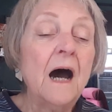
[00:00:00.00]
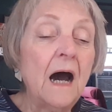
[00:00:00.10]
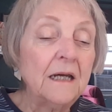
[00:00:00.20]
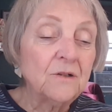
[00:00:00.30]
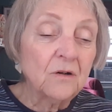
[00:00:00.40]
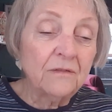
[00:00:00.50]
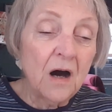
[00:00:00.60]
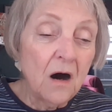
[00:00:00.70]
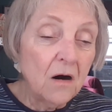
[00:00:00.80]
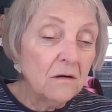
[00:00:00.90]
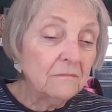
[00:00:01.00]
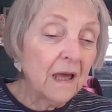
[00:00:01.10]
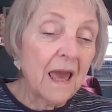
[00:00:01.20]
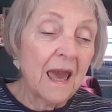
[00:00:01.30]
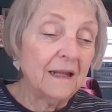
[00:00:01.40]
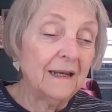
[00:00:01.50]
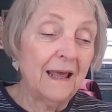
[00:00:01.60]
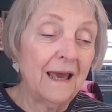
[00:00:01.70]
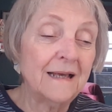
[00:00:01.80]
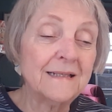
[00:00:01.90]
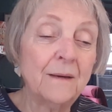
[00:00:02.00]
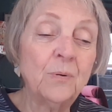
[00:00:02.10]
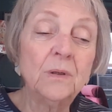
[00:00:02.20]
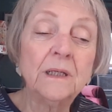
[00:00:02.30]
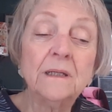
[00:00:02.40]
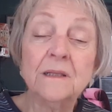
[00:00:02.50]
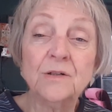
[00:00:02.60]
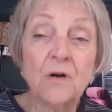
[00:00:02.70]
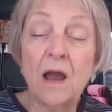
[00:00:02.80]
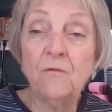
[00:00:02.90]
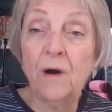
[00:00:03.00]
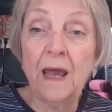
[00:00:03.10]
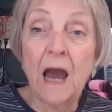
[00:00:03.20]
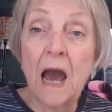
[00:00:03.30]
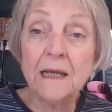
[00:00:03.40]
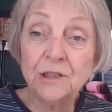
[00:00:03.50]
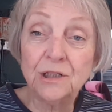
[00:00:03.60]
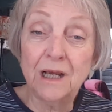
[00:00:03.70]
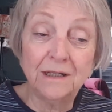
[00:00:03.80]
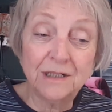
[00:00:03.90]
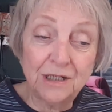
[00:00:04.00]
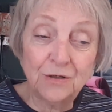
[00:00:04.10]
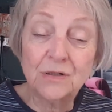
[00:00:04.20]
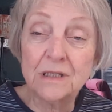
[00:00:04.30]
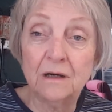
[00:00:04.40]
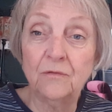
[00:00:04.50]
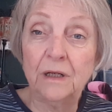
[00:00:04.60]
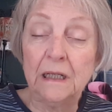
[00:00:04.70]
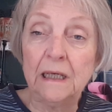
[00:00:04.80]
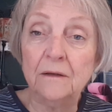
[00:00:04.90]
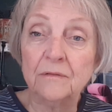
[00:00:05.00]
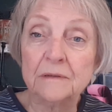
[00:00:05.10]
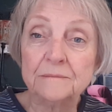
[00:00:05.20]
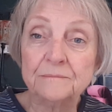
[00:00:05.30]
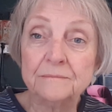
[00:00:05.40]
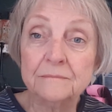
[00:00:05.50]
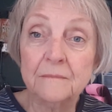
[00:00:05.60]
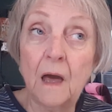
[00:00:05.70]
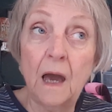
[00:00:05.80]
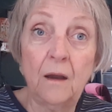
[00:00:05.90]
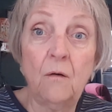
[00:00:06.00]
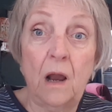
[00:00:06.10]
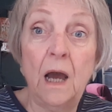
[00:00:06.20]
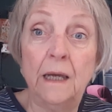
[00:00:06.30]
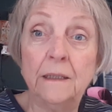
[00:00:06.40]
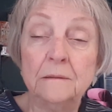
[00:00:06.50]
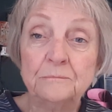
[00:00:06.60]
I drove home, and as I pulled into the driveway, I shed tears of relief. I cried.